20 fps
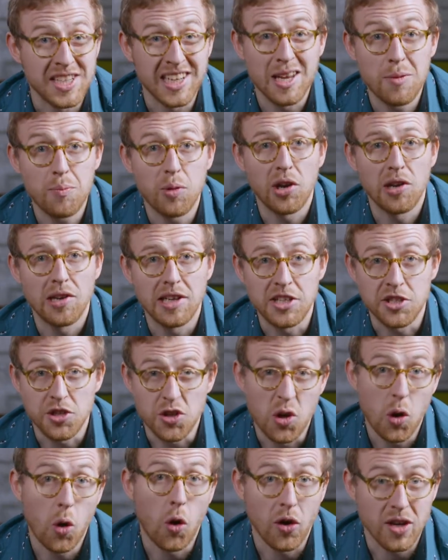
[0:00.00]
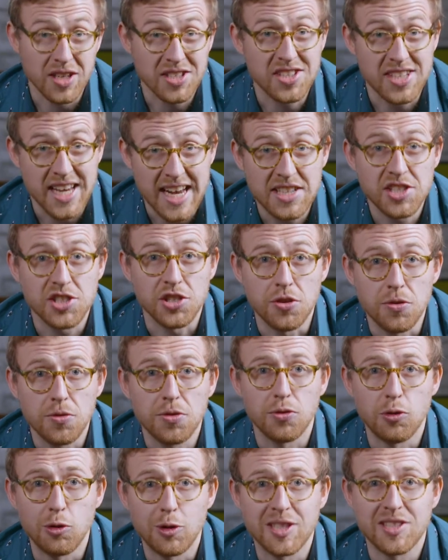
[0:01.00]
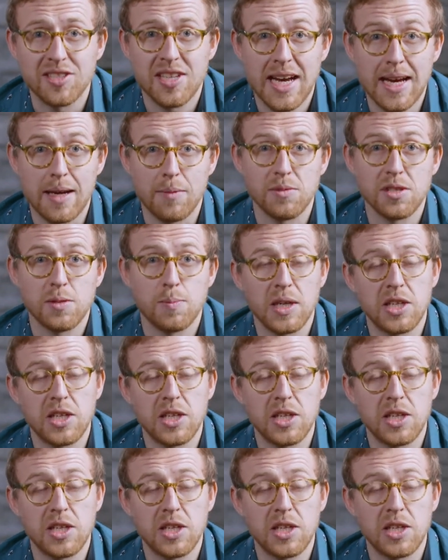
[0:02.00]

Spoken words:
deliberately do not assess you through exams